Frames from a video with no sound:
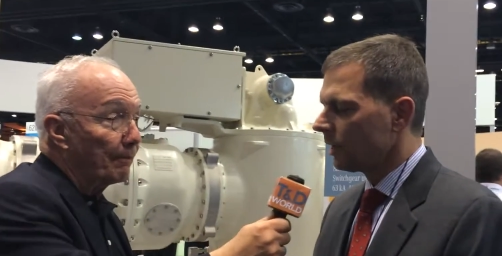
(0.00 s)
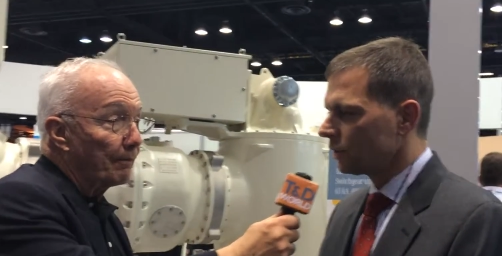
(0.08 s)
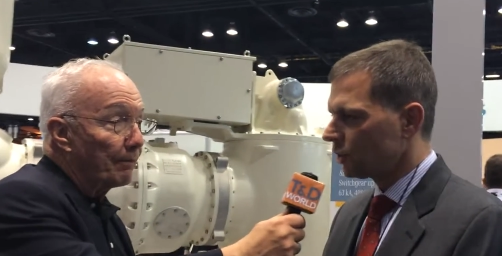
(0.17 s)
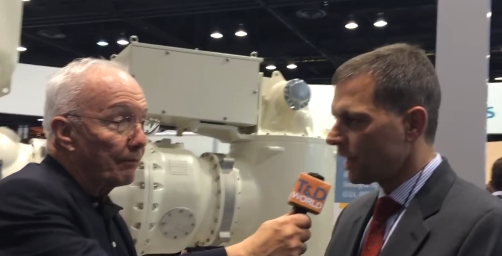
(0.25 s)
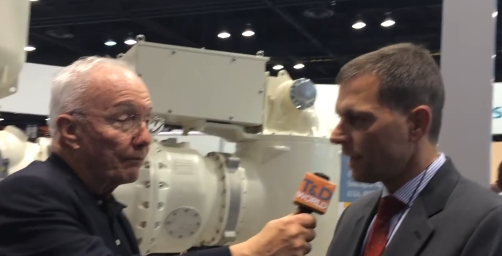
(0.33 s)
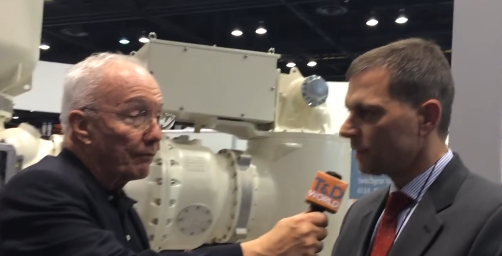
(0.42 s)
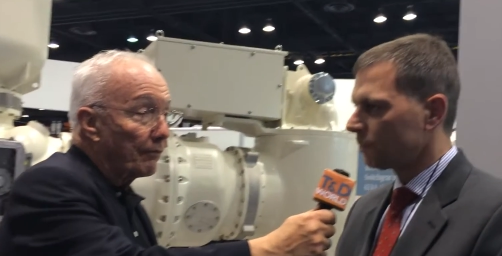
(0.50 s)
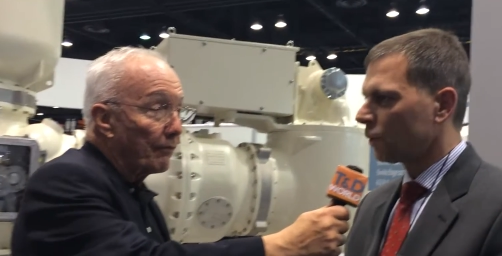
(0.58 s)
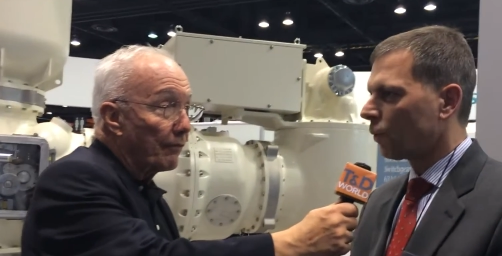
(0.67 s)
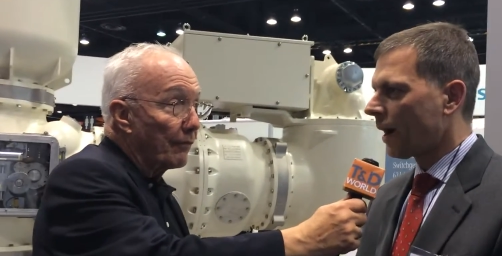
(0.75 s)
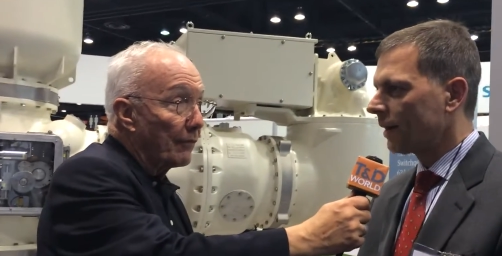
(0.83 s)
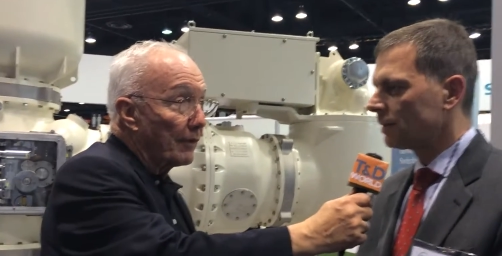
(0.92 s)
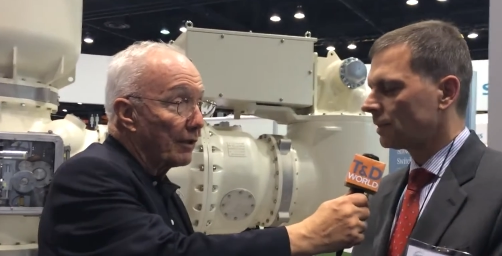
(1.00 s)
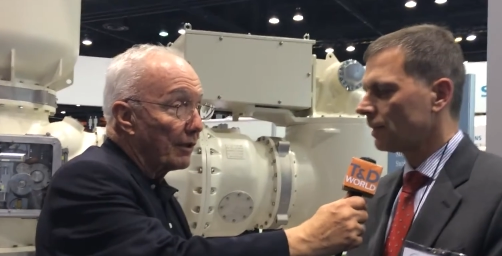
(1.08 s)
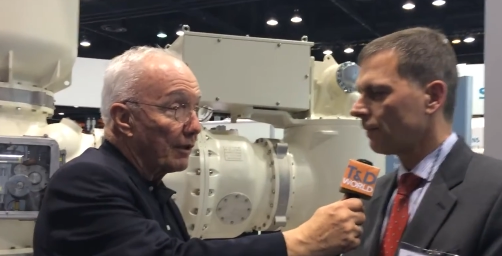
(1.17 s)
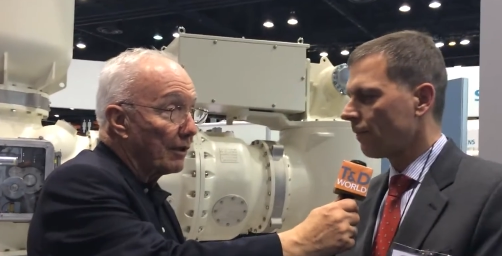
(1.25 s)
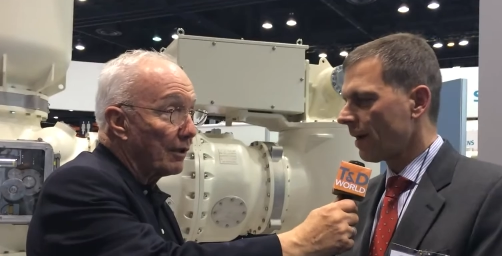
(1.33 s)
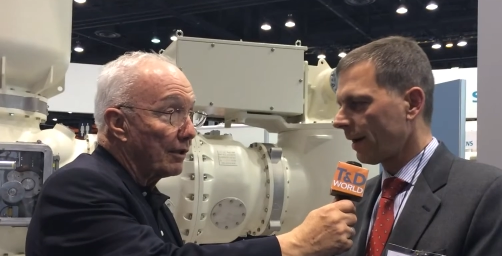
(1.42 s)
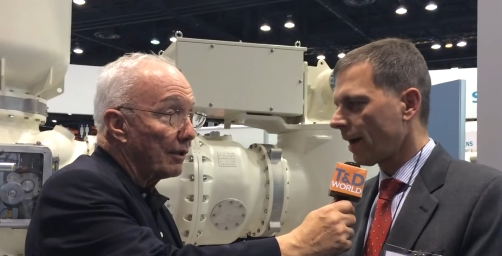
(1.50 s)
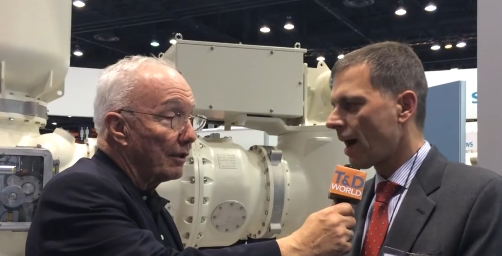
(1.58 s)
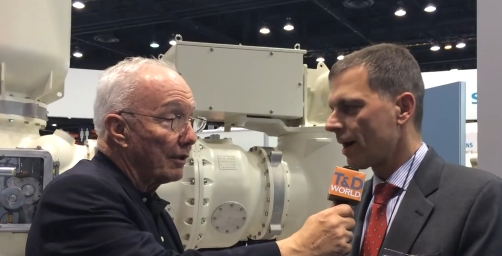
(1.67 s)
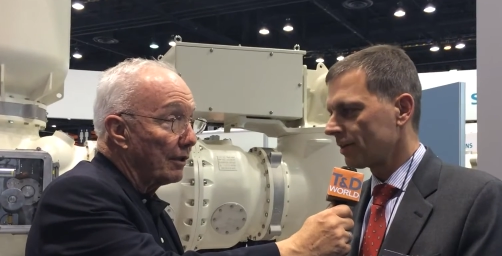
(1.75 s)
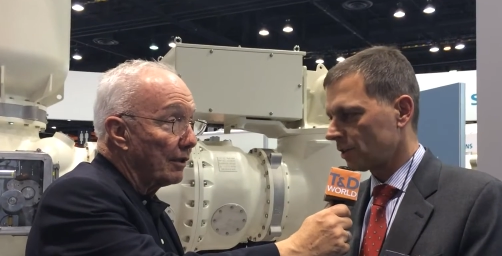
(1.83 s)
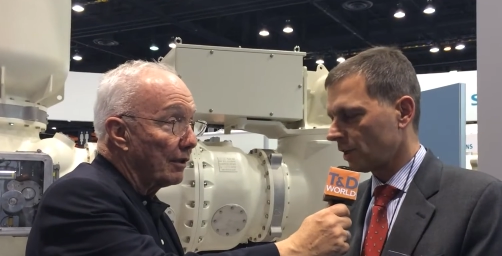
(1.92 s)
Speaker 1: GIS provides a very
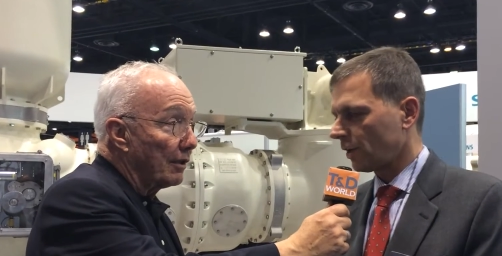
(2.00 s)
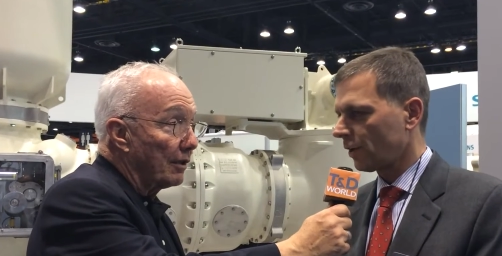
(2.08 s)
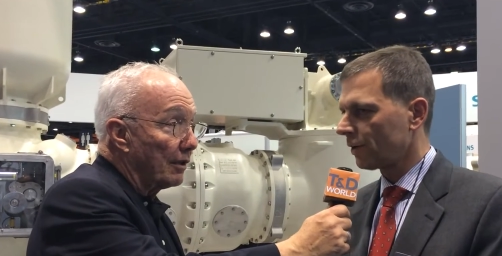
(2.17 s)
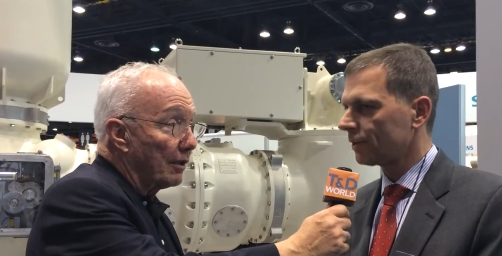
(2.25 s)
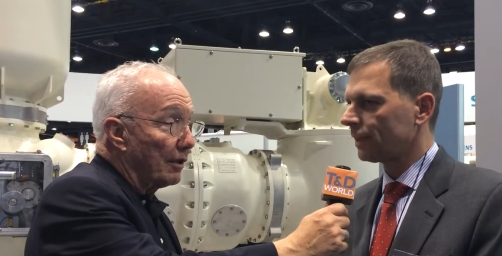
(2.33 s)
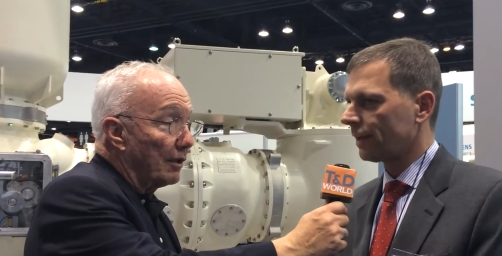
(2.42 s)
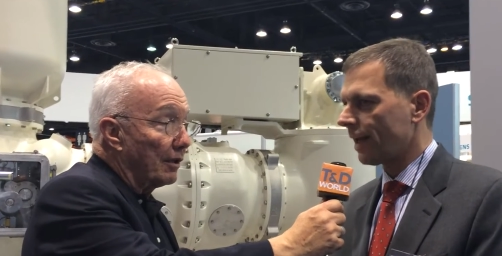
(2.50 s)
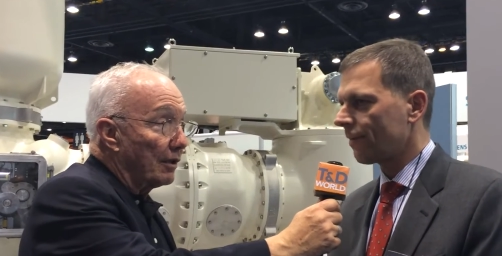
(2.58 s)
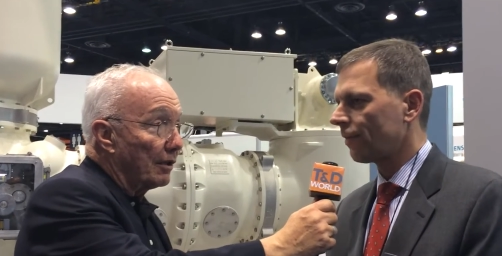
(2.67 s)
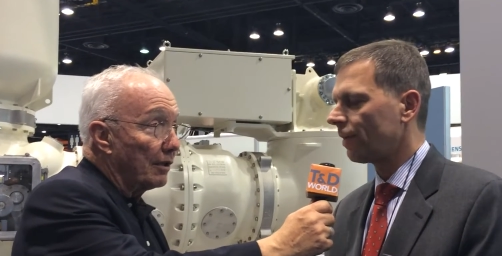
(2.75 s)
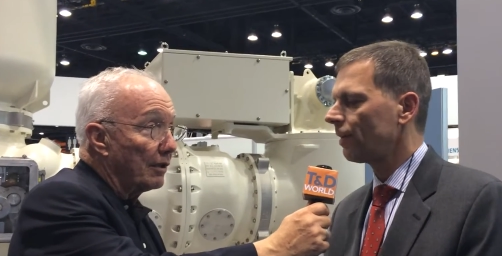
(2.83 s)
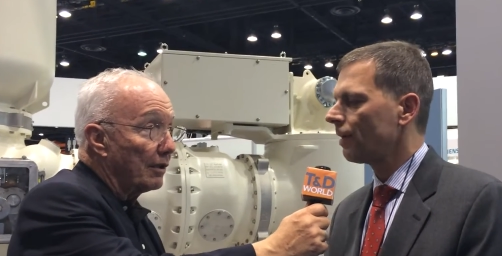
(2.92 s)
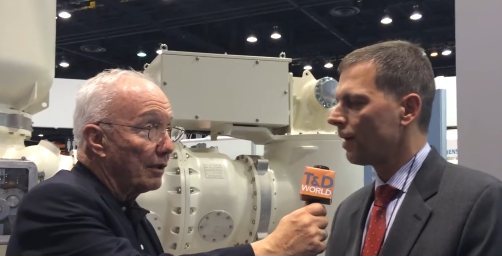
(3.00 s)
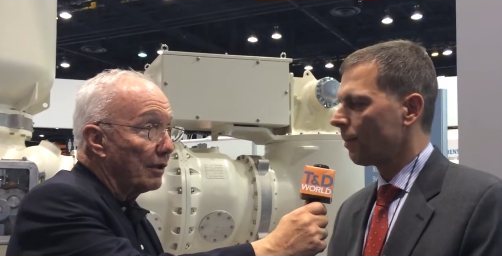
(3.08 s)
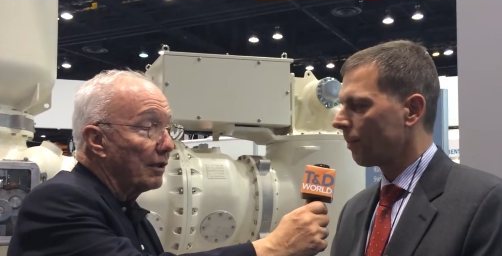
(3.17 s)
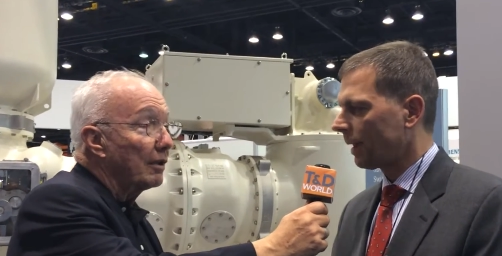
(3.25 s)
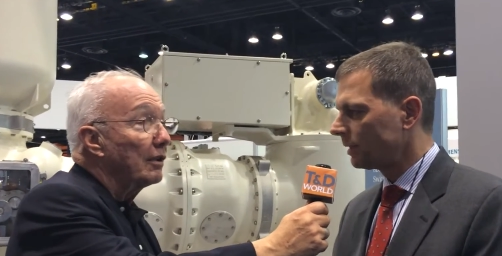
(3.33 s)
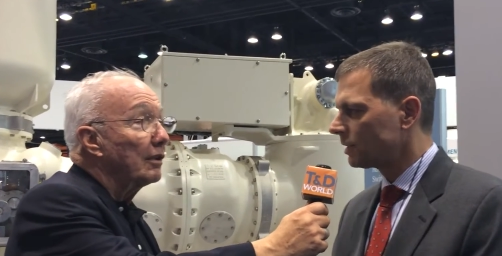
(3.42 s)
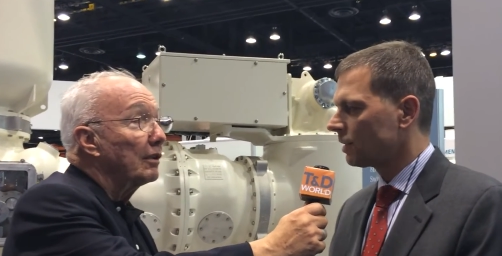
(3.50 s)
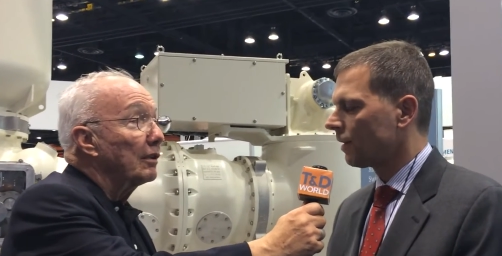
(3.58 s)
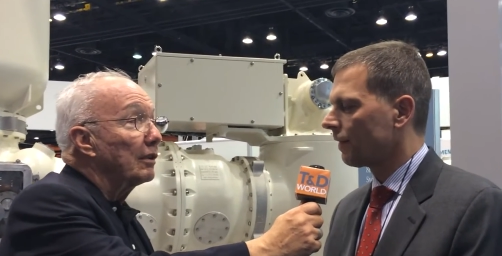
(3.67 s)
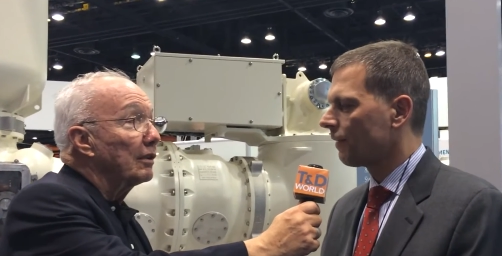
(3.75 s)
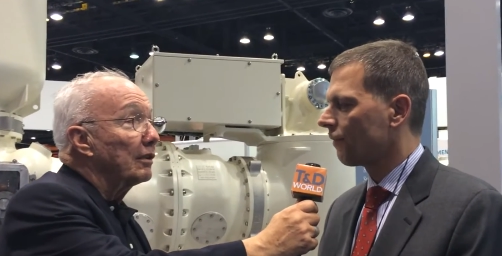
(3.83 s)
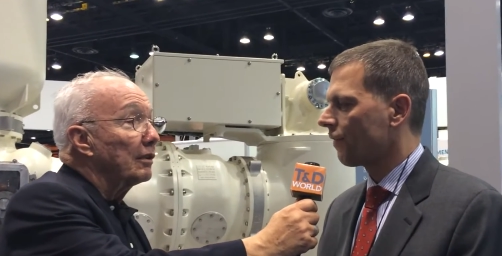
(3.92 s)
high security level based
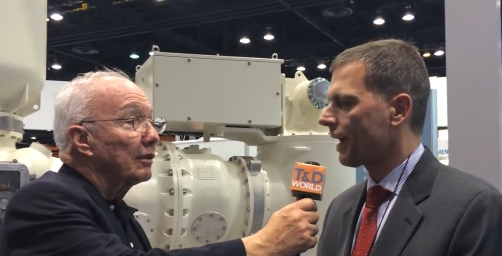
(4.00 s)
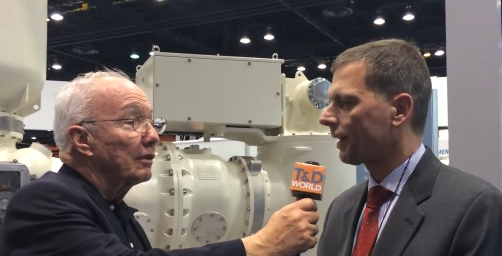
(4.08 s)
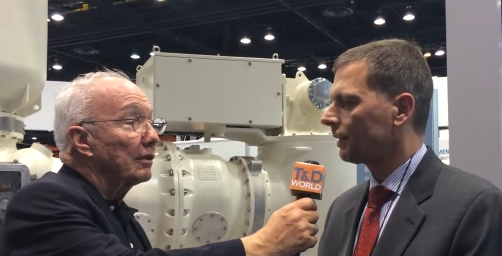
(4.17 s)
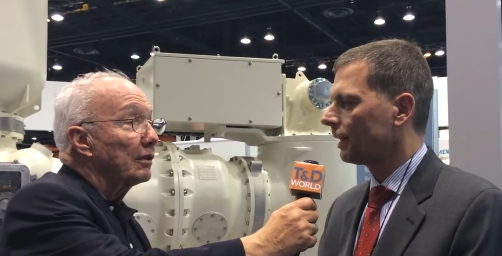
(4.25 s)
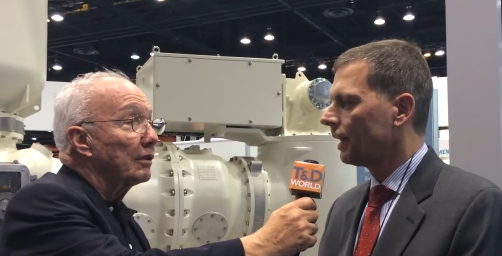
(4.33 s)
on the fact